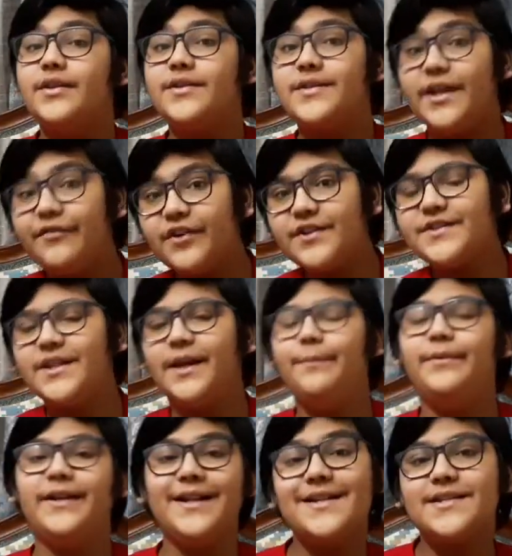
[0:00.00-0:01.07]
Severus
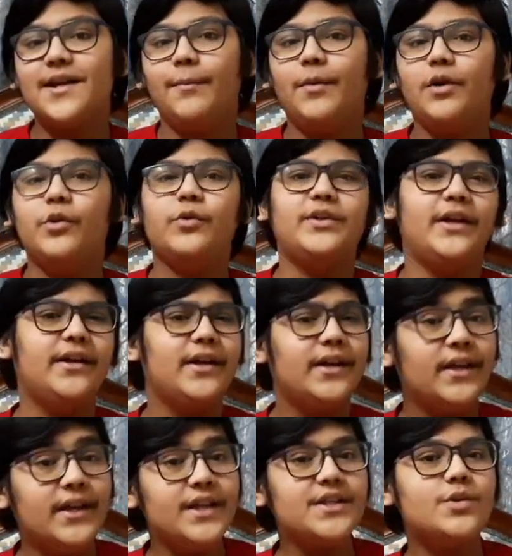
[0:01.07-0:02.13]
Snape tells Dumbledore that
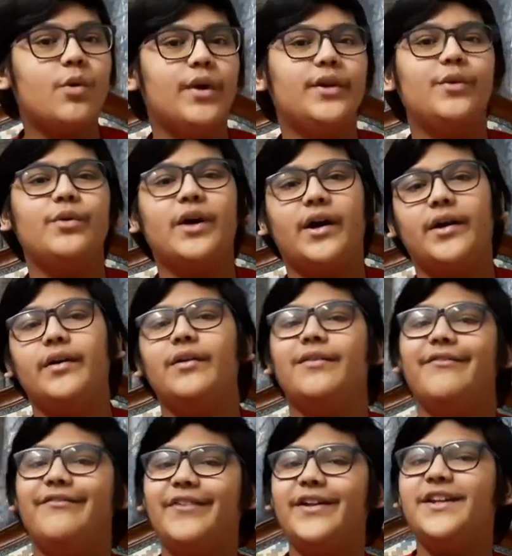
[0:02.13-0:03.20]
he is going to die
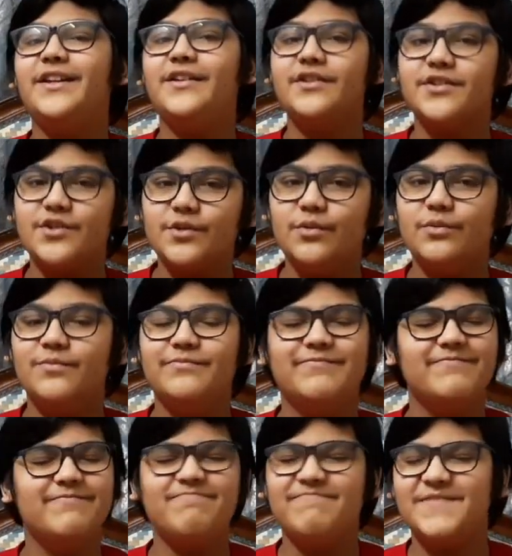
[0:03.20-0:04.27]
very soon.
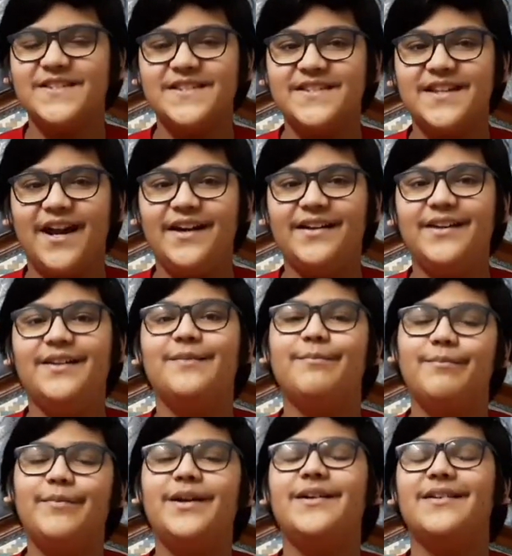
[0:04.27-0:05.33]
Sadly,
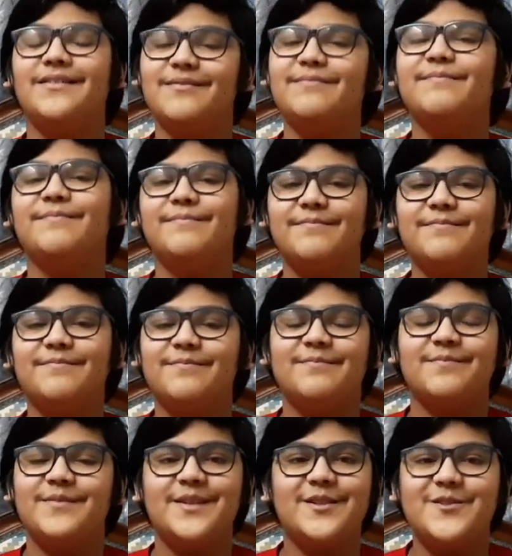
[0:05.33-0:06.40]
but
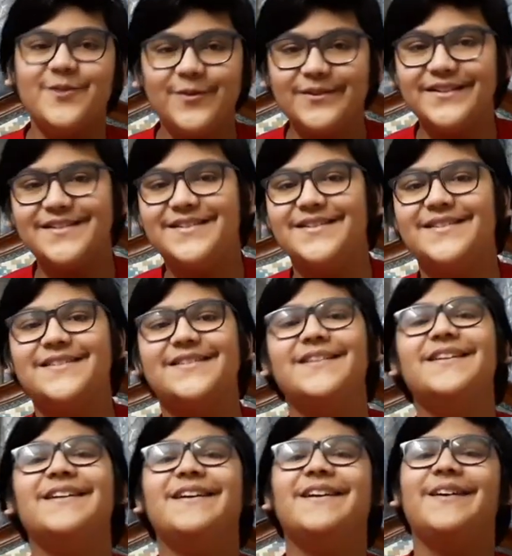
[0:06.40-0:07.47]
the truth is this.
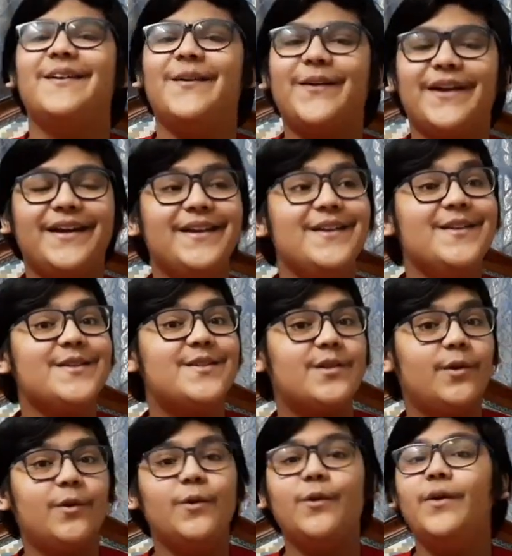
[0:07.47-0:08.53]
Okay,
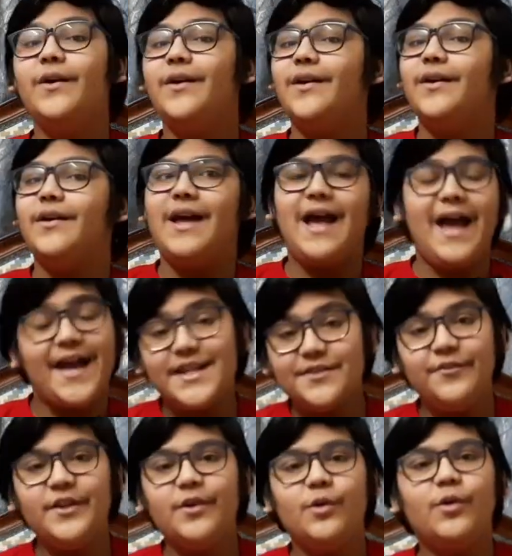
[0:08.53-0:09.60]
so as
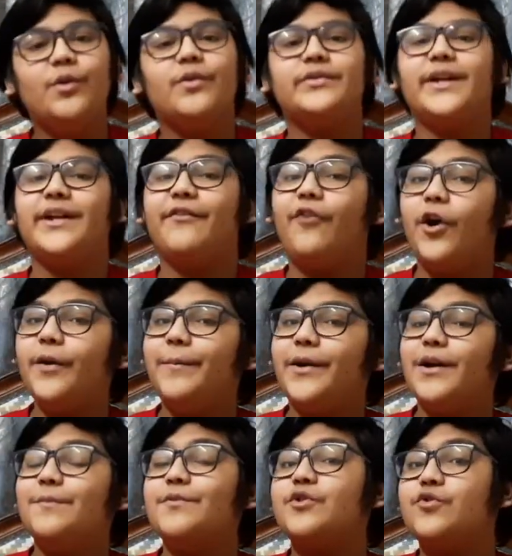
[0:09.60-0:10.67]
we know that a wand
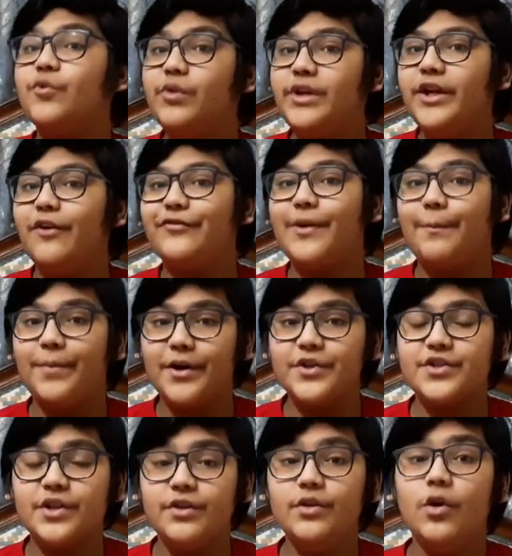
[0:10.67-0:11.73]
becomes truly of the
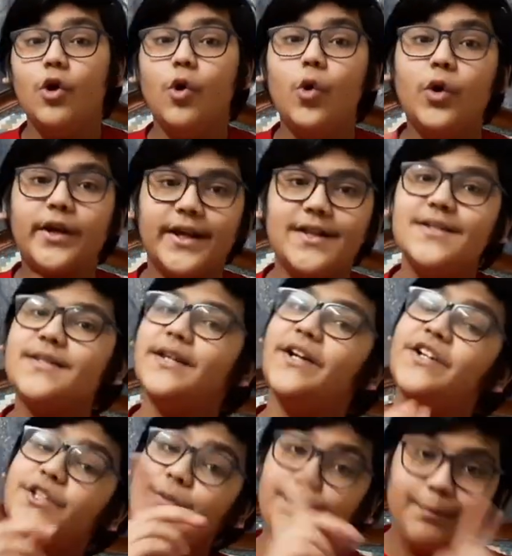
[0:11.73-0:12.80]
person who kills
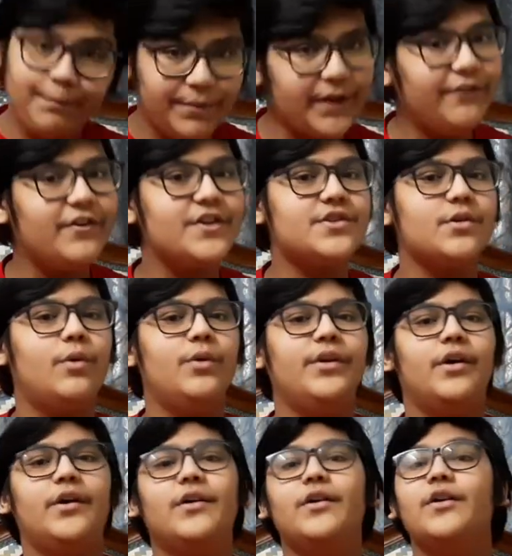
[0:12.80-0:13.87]
its previous
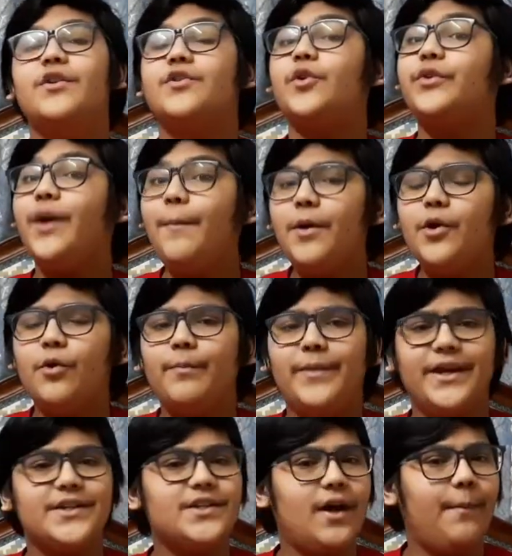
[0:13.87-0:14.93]
owner. So Dumbledore
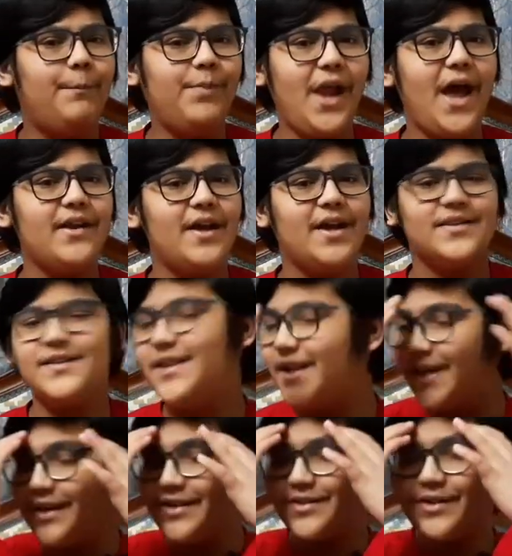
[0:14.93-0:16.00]
makes a plan, as
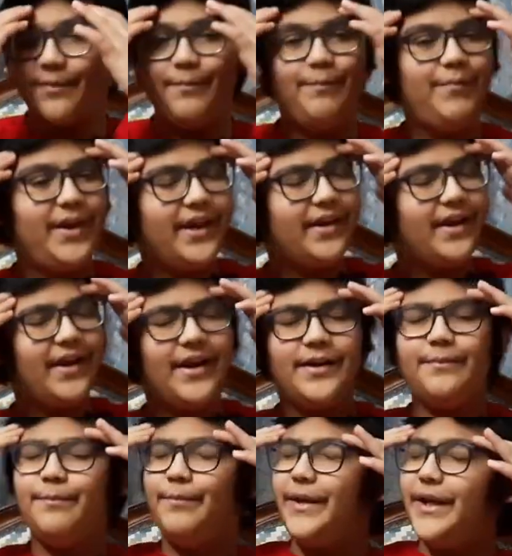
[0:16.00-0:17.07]
he is the big
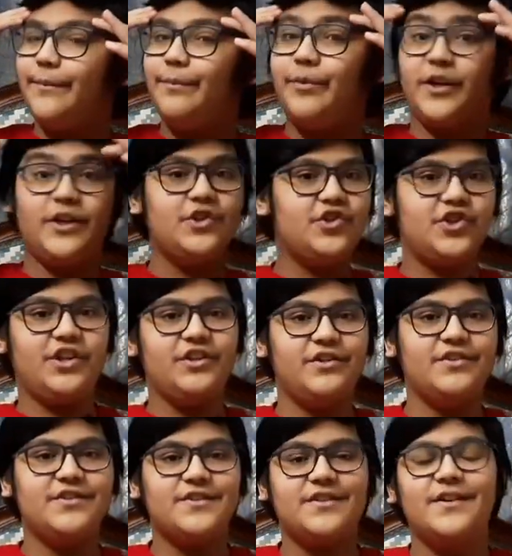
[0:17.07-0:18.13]
head, big brain
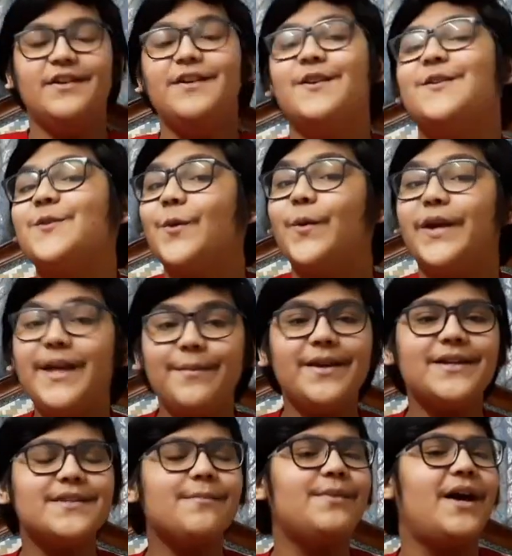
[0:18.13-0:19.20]
genius. So he
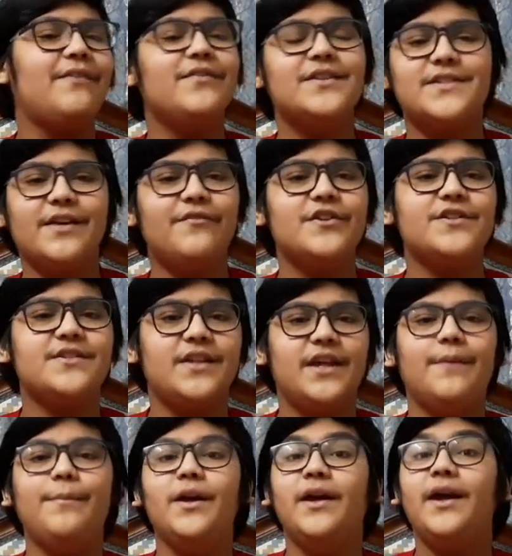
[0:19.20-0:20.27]
makes a plan with Severus
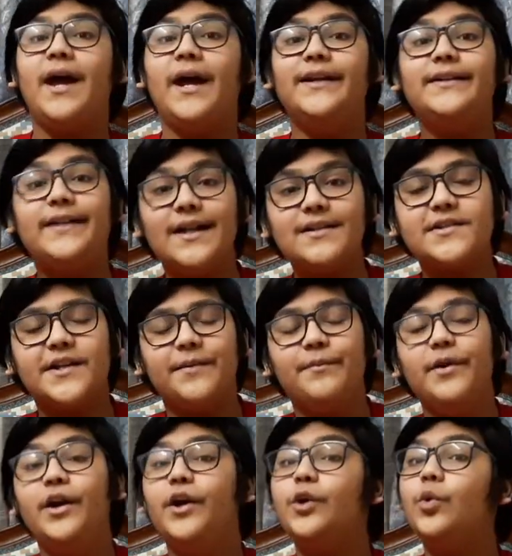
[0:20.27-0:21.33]
Snape and tells him
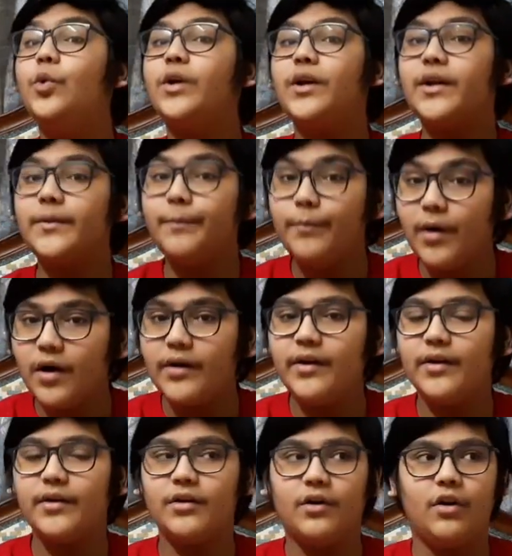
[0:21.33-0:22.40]
to
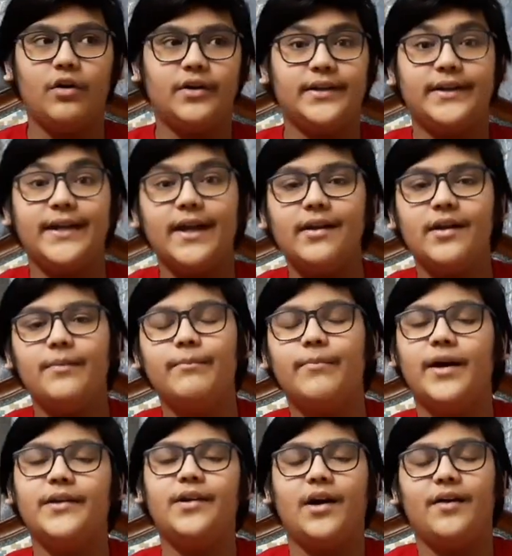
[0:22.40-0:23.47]
murder or kill him
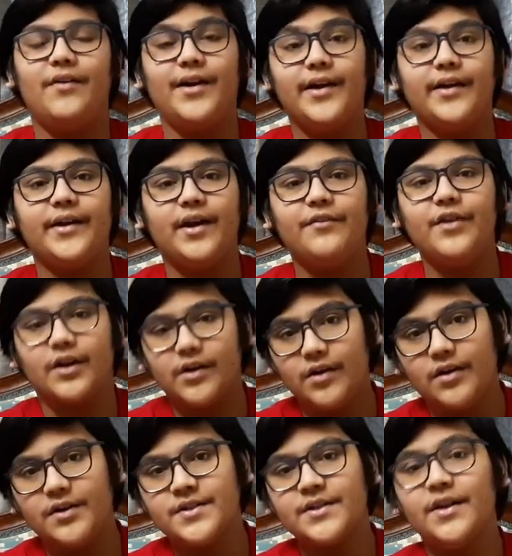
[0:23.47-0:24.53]
by the Avada Kedavra
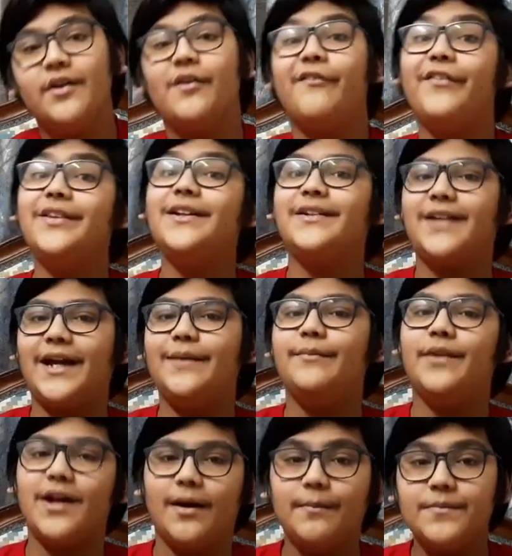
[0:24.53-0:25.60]
curse when the
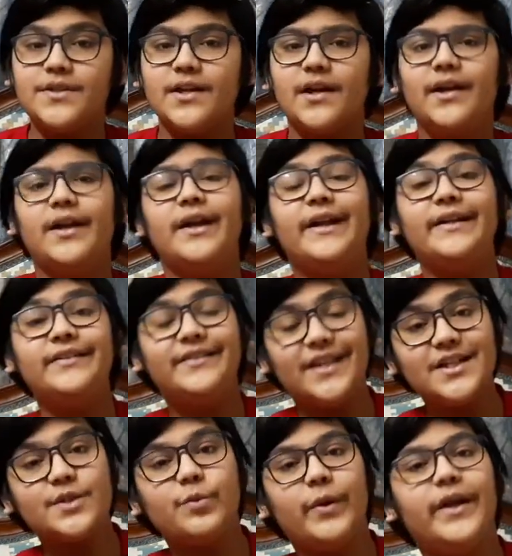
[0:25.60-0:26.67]
time comes. In
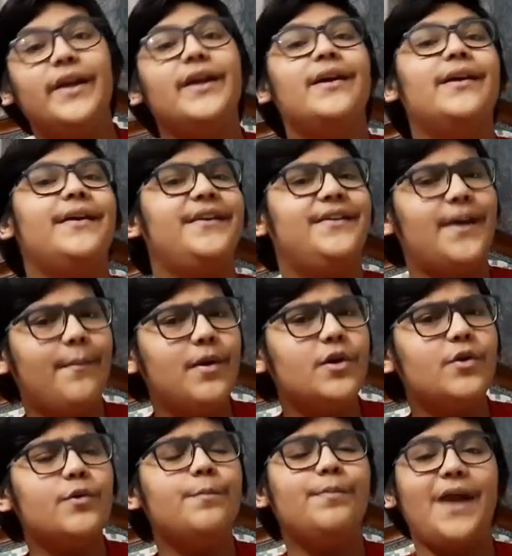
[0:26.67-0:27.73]
this way,
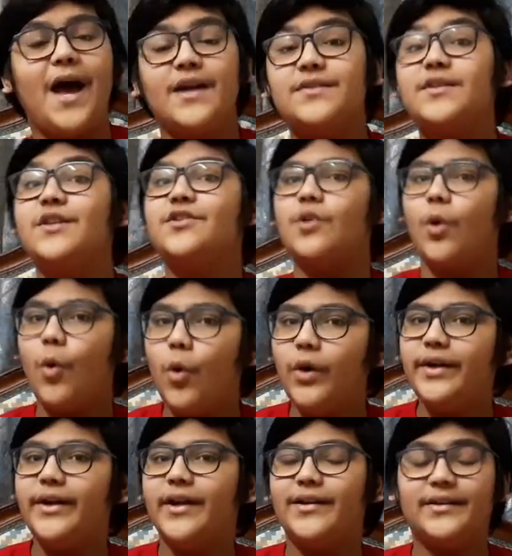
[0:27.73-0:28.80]
Dumbledore plans his
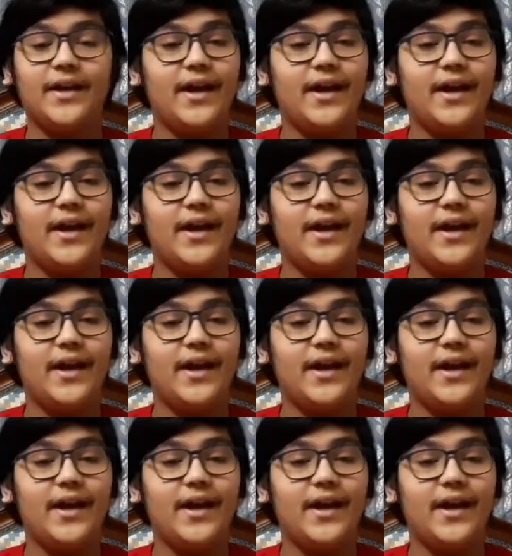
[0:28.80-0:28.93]
own death